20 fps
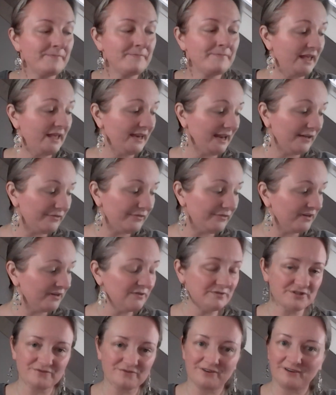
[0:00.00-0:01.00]
And I thought it
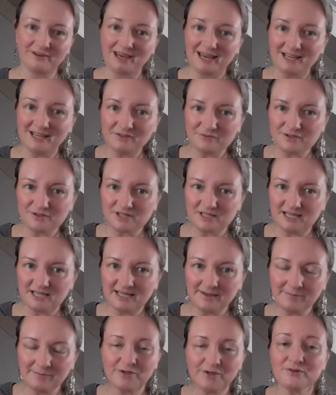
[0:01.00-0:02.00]
was very
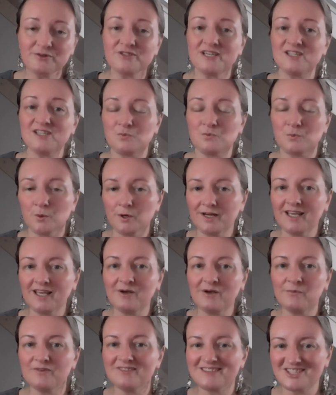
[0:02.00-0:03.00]
interesting because it's
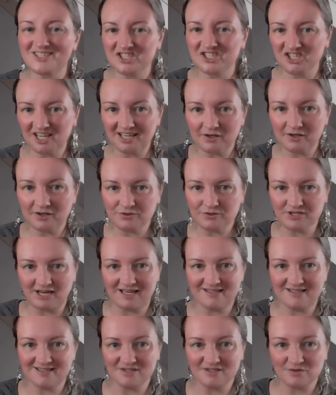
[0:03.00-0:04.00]
working with shadow
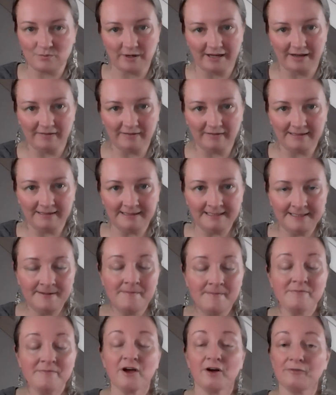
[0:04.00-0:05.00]
sides as well.
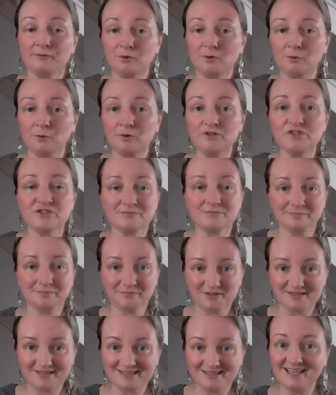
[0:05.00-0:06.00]
Of course,
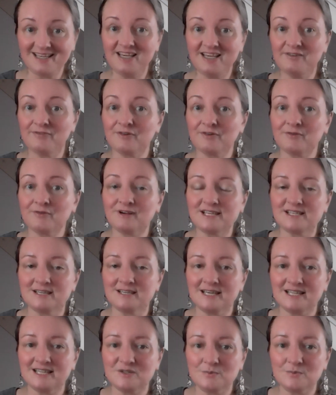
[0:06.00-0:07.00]
see if it
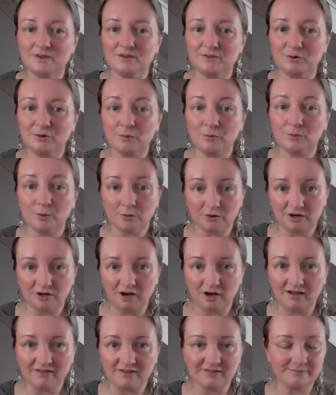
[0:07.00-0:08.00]
resonates with you or
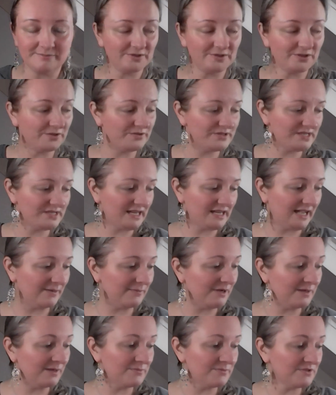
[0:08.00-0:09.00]
not, because
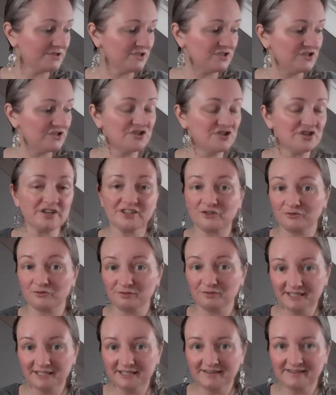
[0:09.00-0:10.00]
I've just started
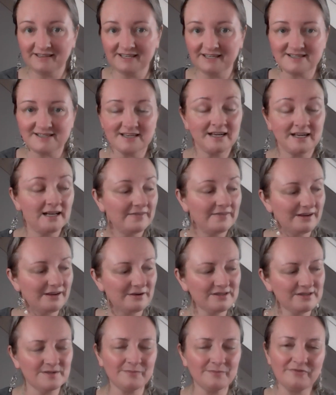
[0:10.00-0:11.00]
reading this. There
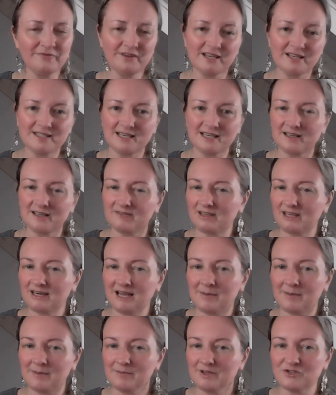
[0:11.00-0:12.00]
are some things that
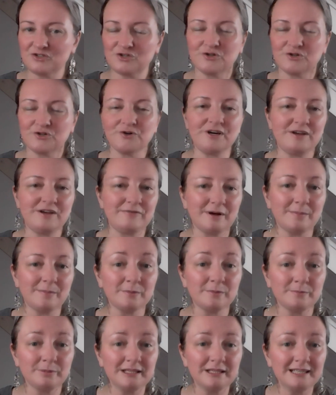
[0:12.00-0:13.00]
I'm not sure if I
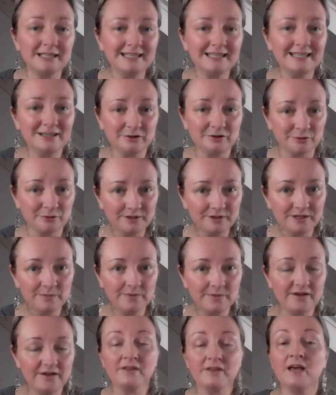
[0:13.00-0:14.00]
completely agree
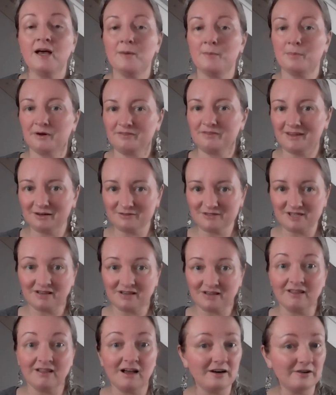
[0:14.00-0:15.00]
with, but there's a
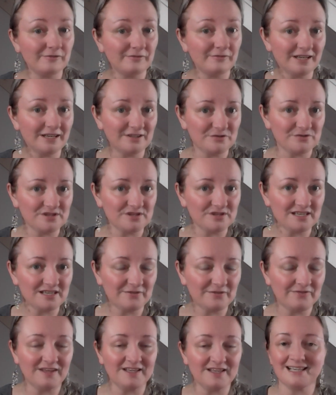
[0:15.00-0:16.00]
lot of interesting
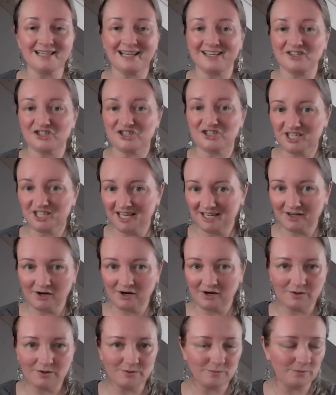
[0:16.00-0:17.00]
things like
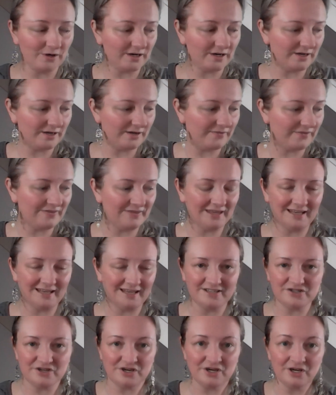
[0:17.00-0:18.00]
shadow
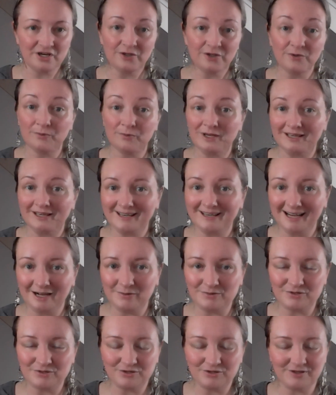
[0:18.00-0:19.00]
things you
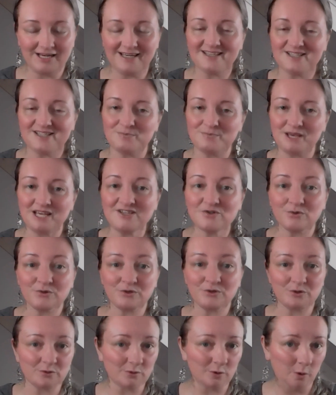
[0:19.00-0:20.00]
encounter, and it's based on
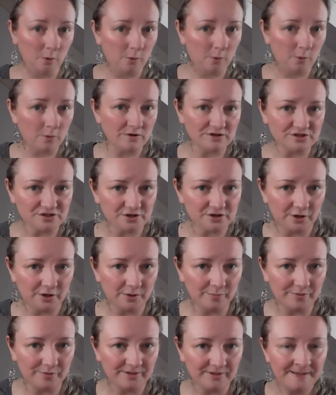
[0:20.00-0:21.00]
your
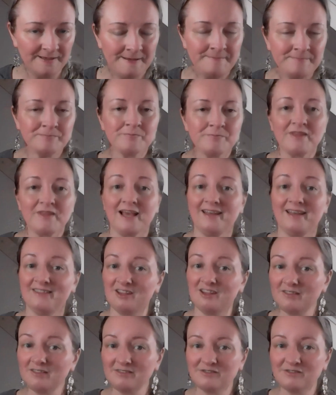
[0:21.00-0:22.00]
horoscope and
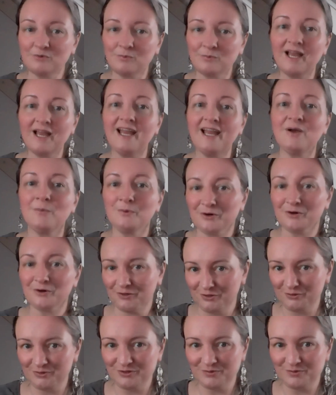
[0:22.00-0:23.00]
not the way we're
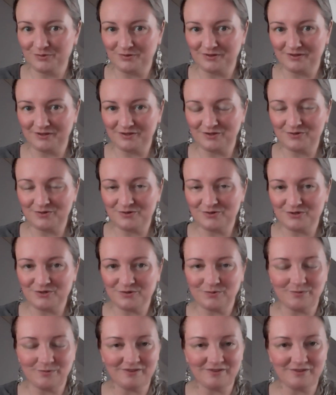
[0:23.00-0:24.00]
used to
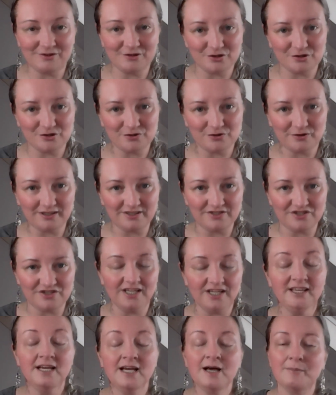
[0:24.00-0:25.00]
with
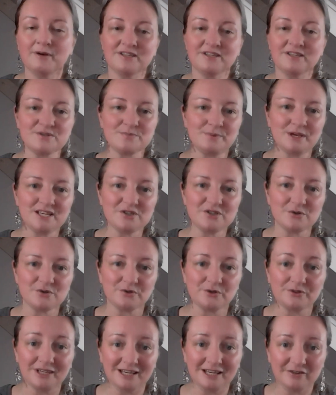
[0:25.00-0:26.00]
astrology, but it's based on
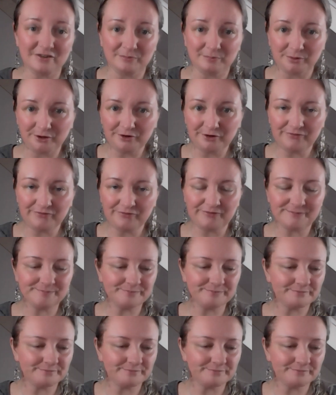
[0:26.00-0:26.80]
your date of birth,